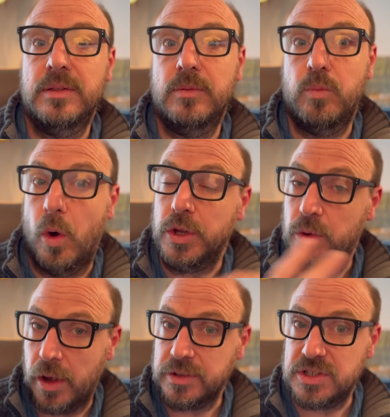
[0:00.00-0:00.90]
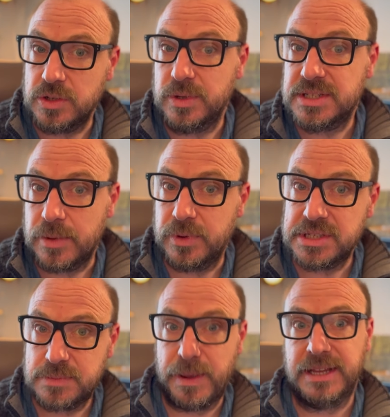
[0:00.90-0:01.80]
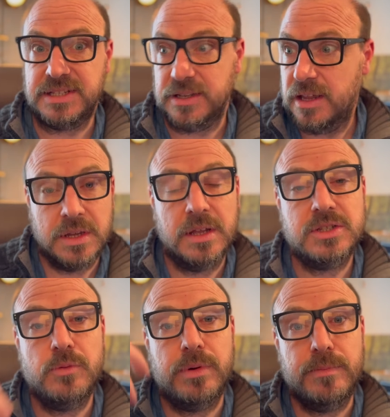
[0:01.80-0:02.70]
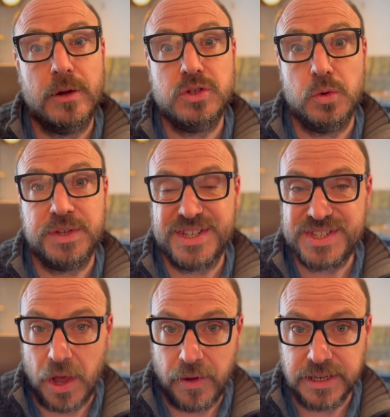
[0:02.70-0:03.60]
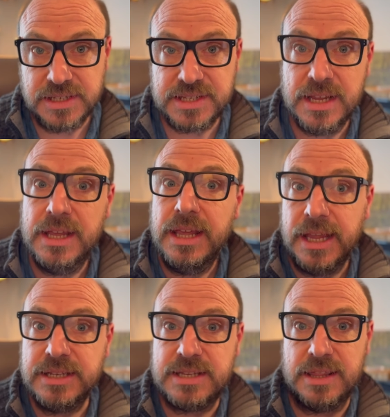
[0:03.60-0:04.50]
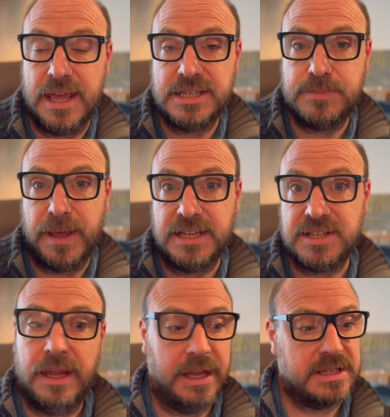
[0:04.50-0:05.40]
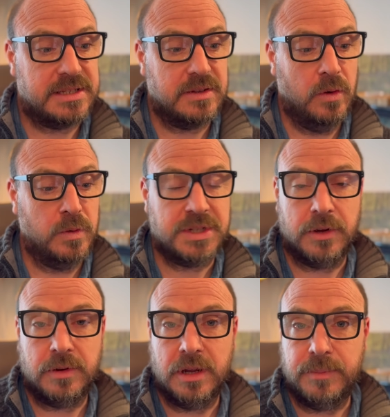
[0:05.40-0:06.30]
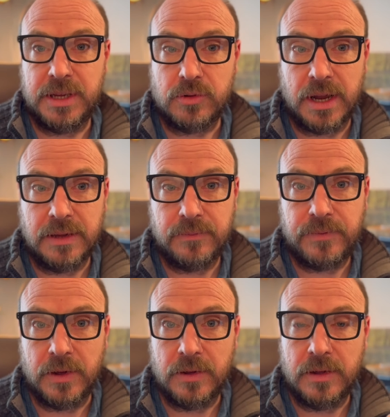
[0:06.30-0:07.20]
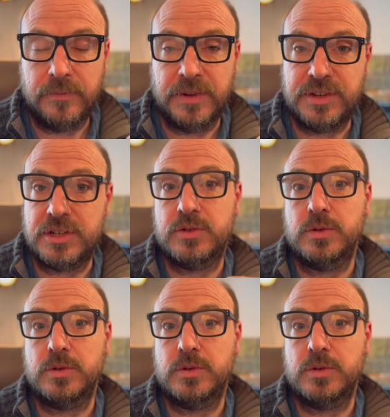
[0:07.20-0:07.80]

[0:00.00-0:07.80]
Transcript: what you're going to do in someone's space and superimpose your designs into their space. And it's also going to be great for digital